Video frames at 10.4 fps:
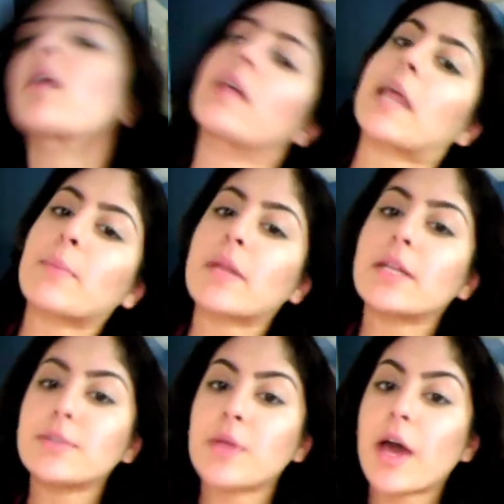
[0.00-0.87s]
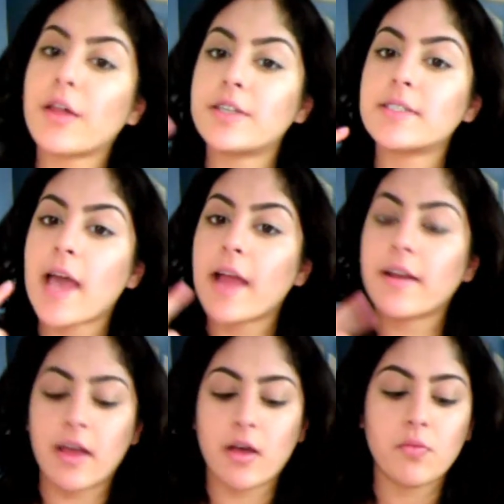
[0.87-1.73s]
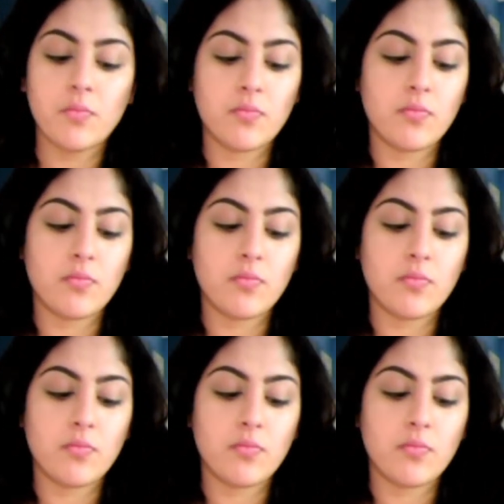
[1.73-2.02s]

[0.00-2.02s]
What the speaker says: And then I'm going to do the other side now.